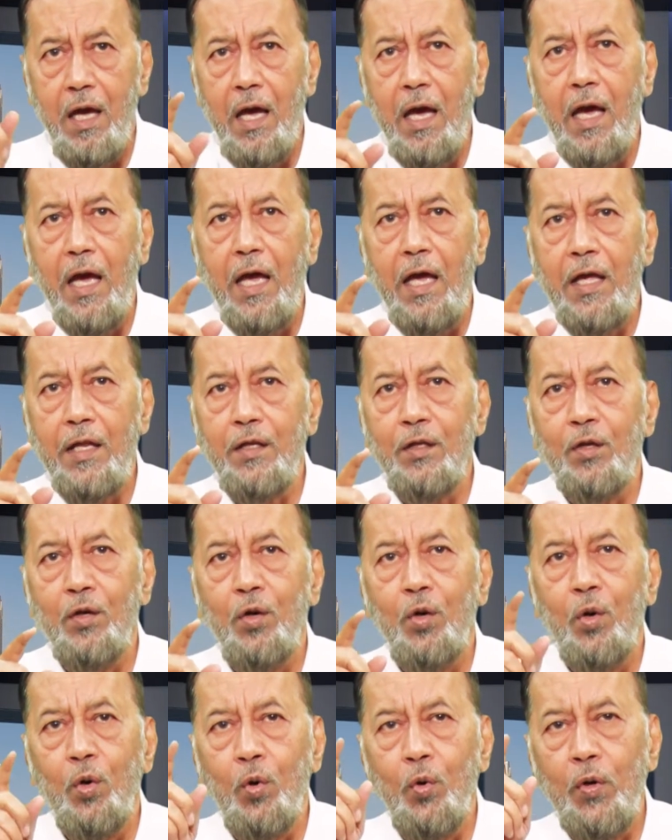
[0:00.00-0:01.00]
and
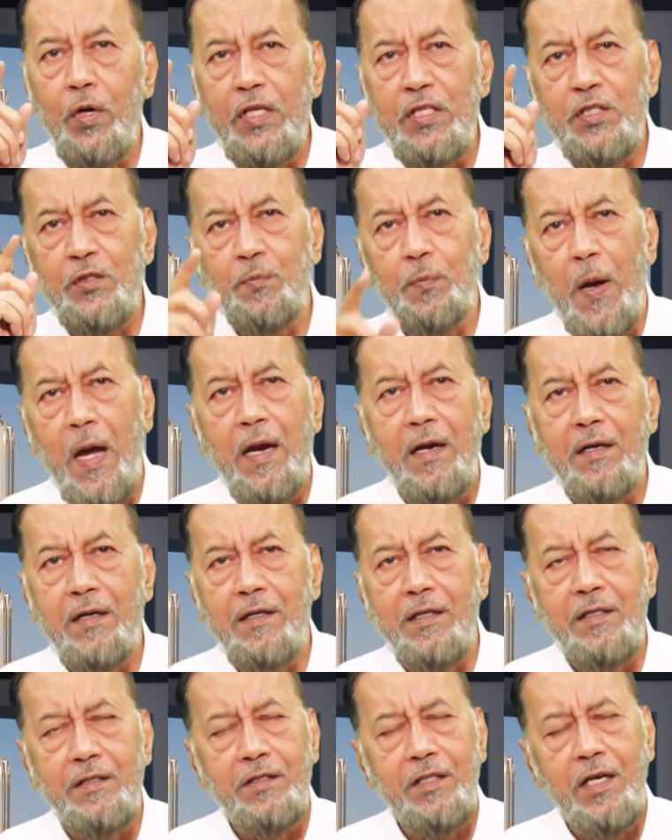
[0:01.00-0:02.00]
who
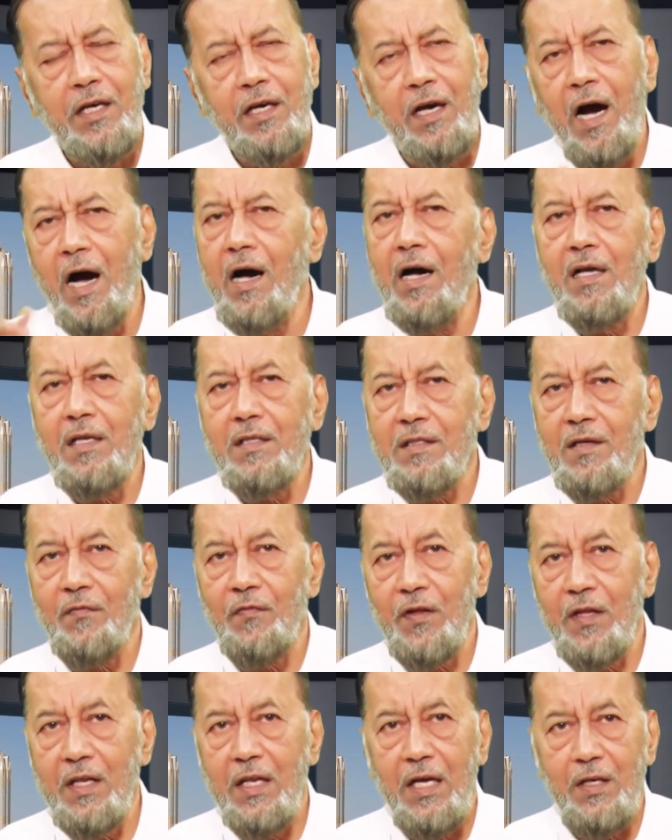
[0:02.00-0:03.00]
spend in the cause
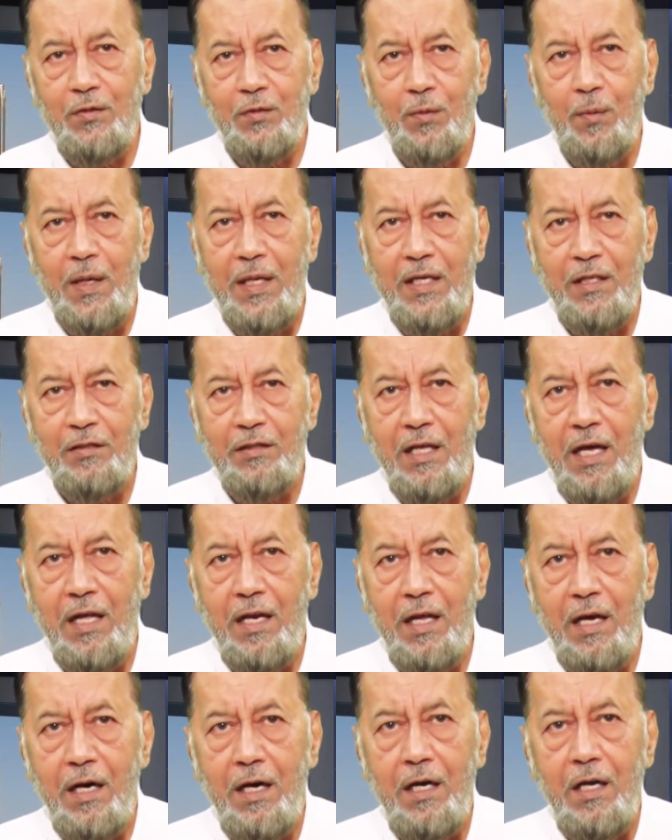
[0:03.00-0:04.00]
of Allah subhanahu wa
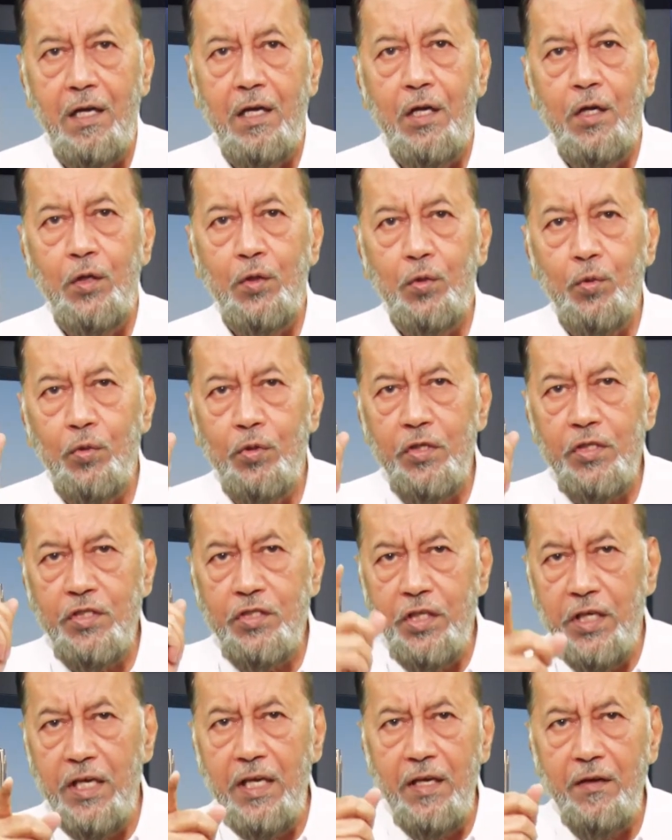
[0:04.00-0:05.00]
ta'ala to
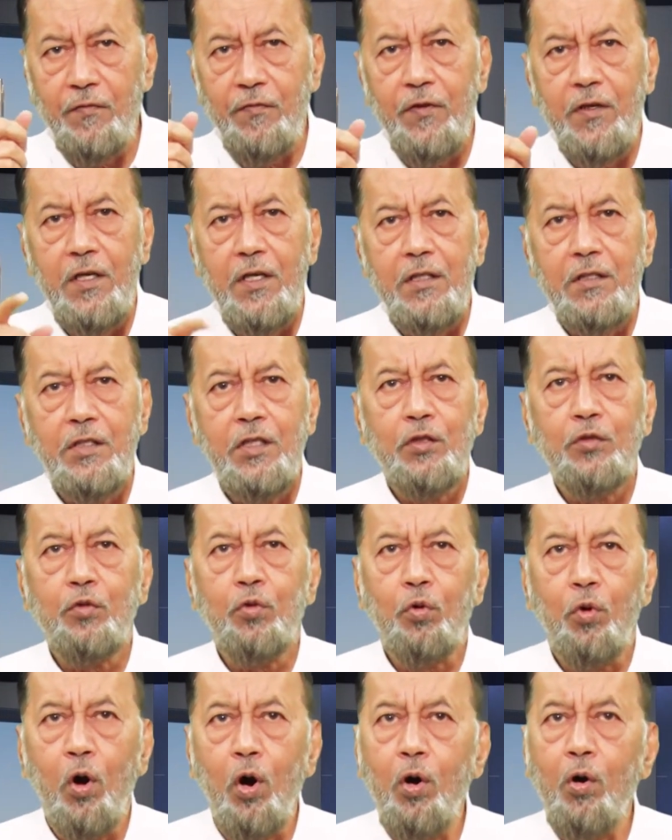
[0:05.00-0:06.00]
receive the
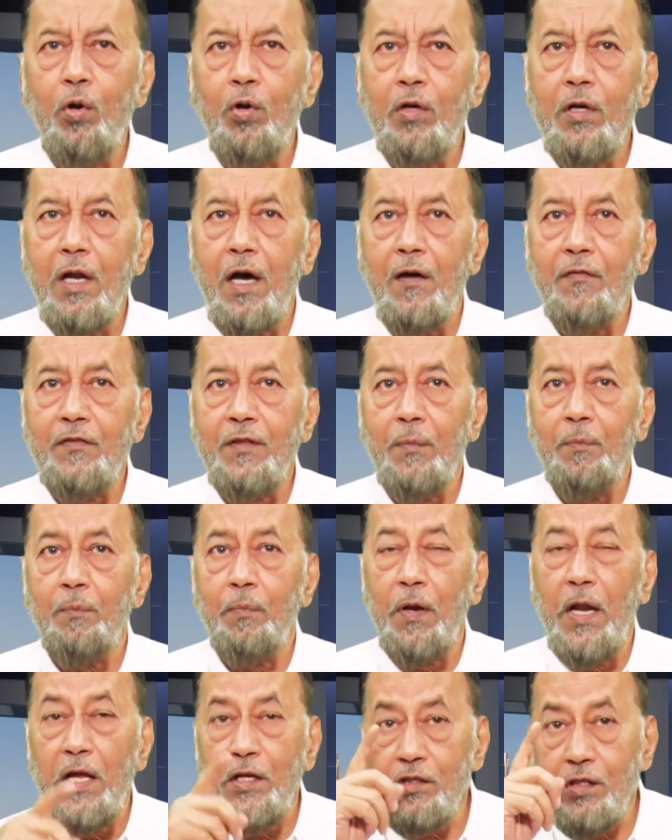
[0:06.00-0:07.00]
throne of the
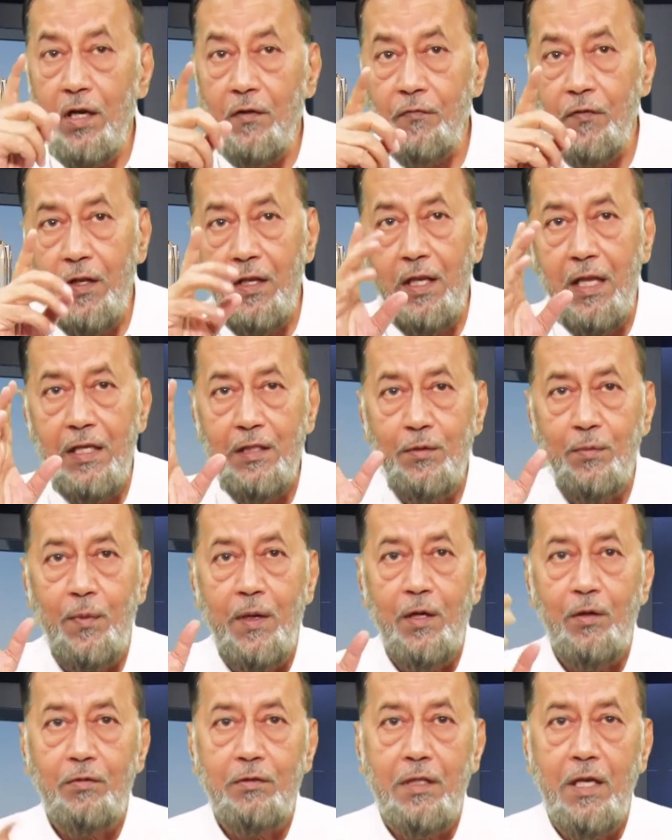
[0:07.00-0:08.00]
pleasure of Allah
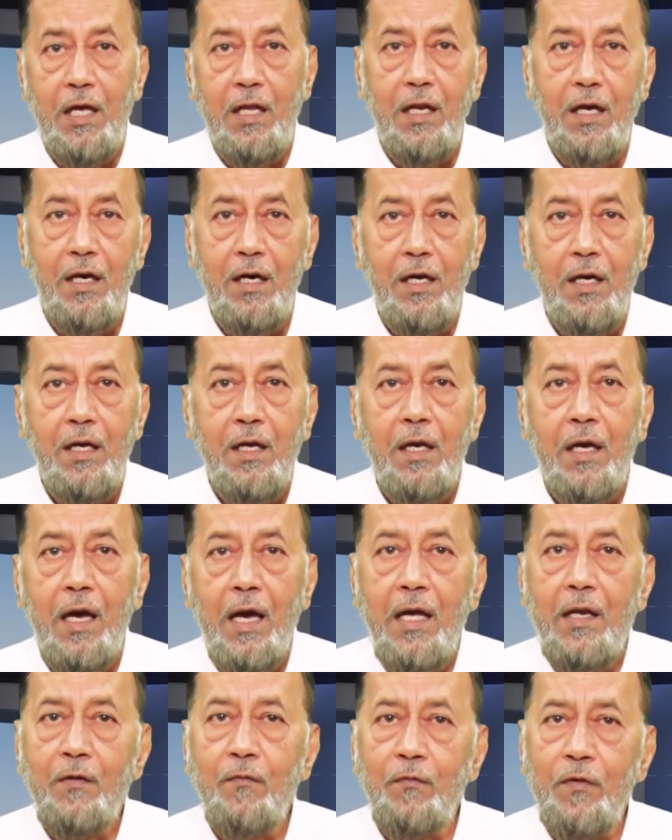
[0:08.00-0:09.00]
subhanahu wa ta'ala,
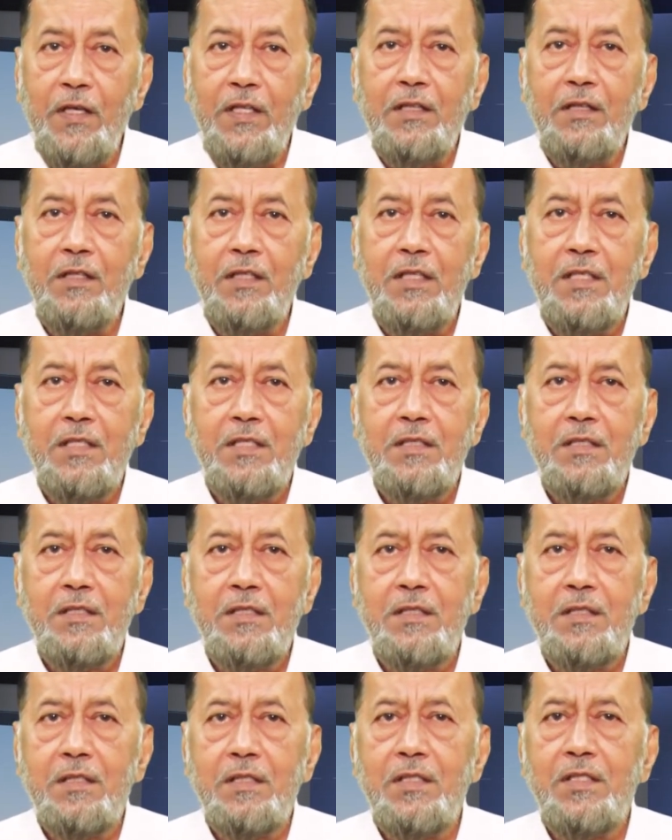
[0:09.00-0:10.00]
and with this
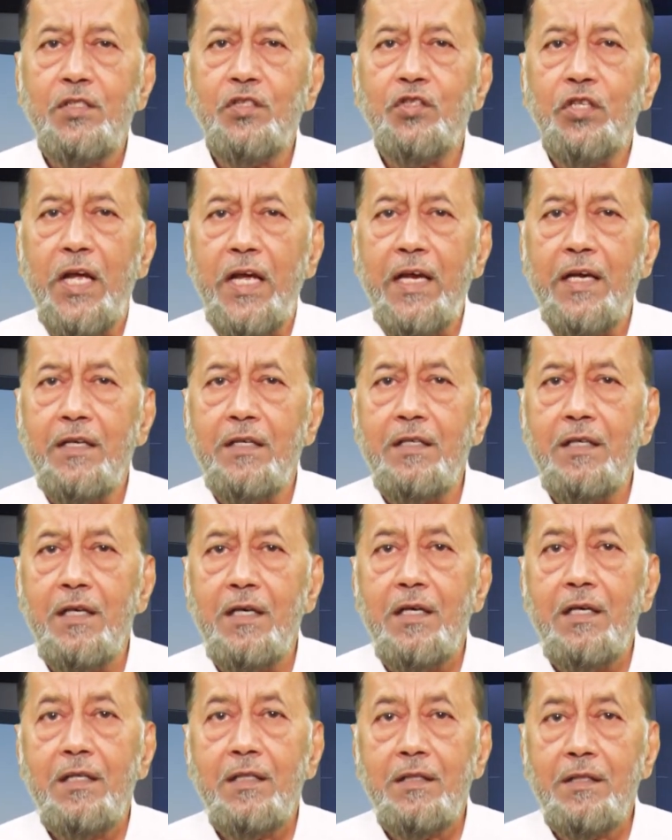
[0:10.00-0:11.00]
state
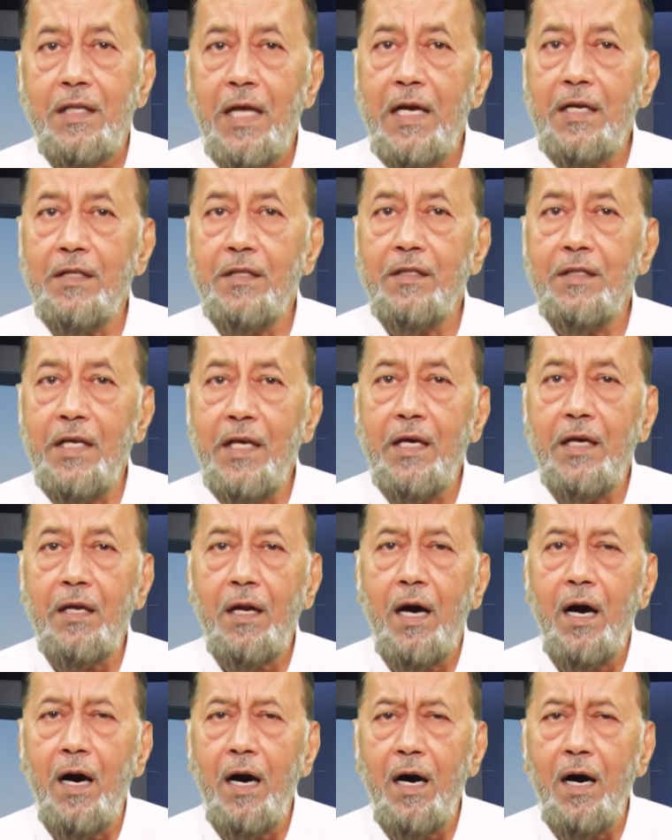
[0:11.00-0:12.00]
that
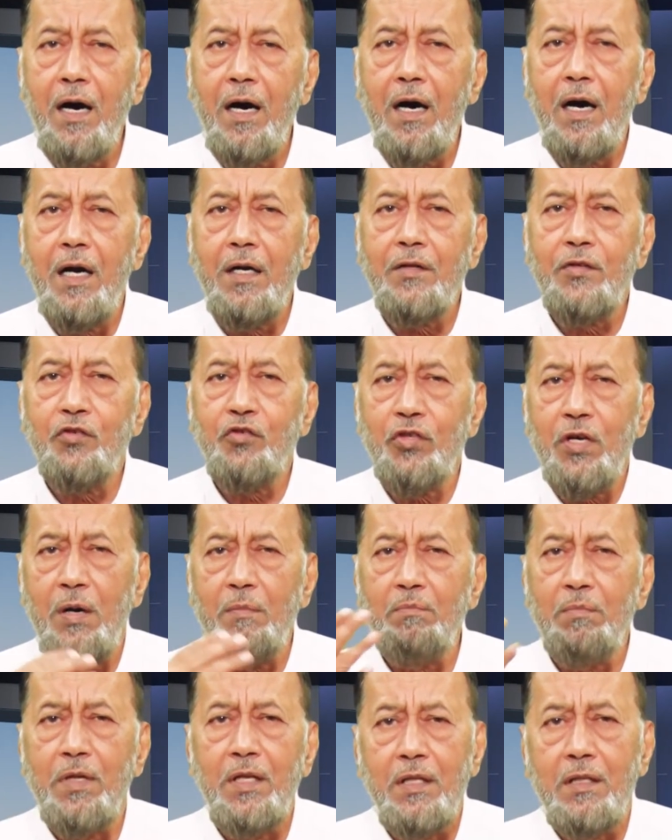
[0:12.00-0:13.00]
their heart
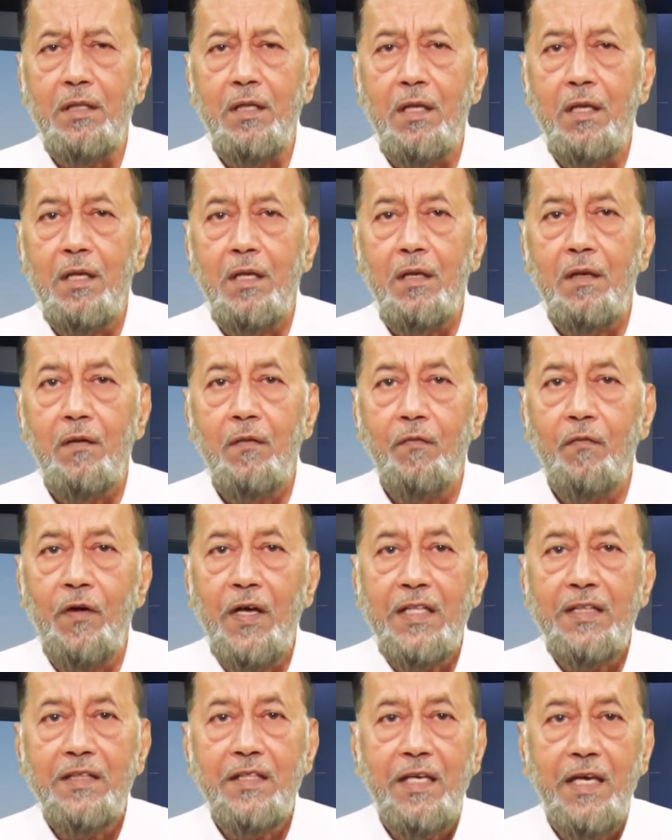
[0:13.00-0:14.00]
tremble
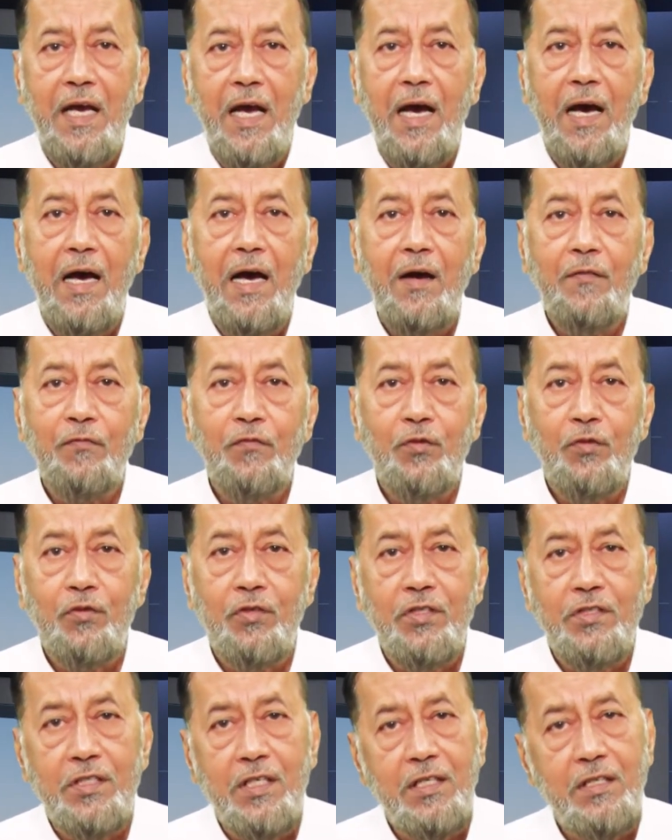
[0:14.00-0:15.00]
when they have to
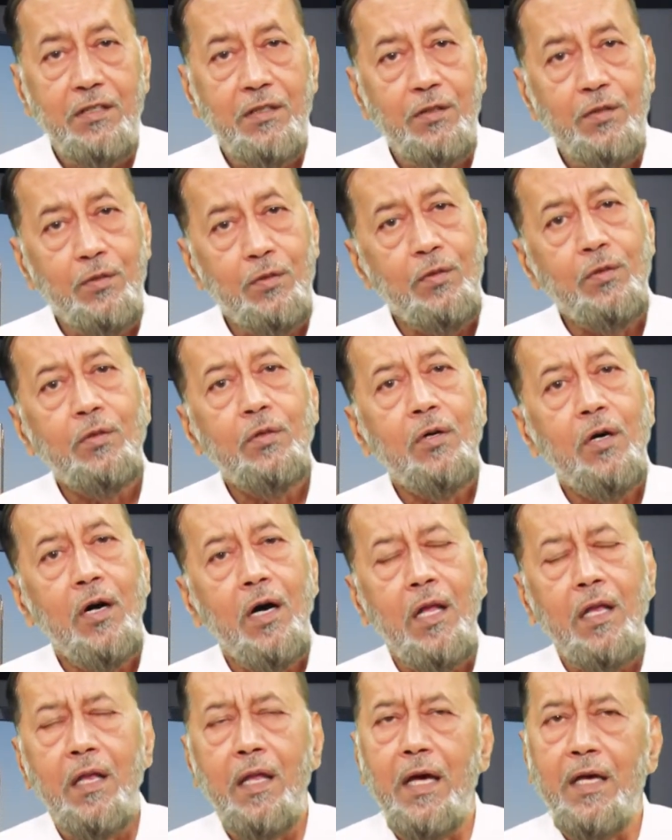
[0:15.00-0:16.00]
return to
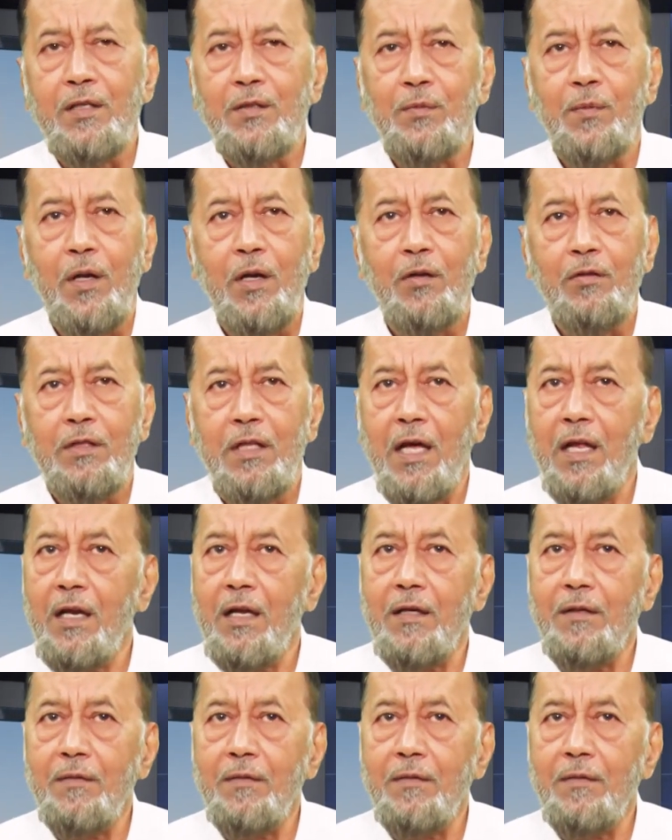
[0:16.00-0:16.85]
Allah subhanahu wa ta'ala.